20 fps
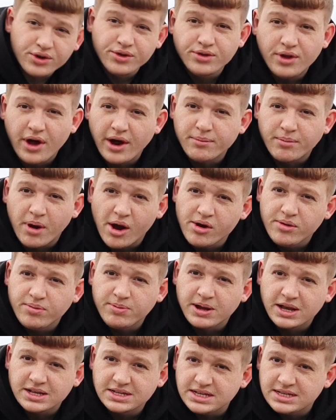on night mode
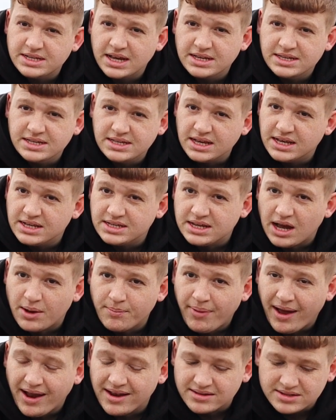because it says it's
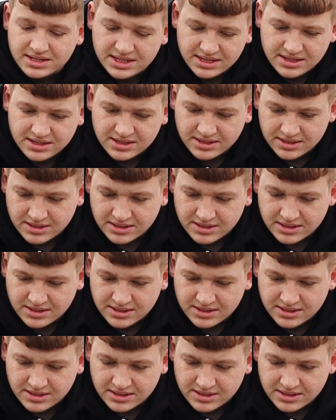unbalanced.